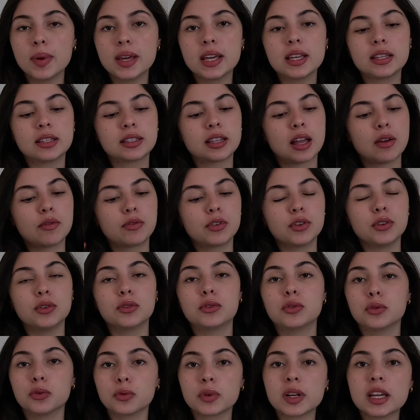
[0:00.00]
it's time for you
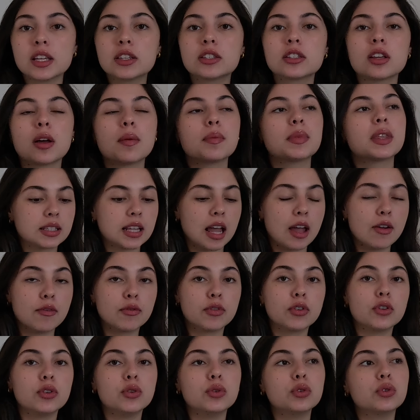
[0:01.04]
to read something, it's time
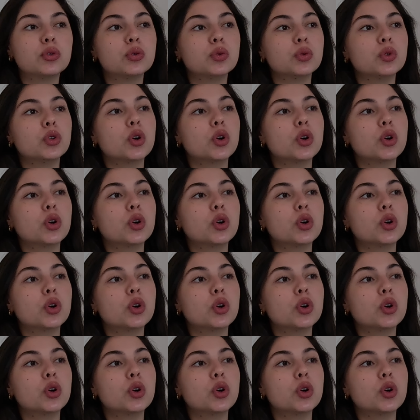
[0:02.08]
for you to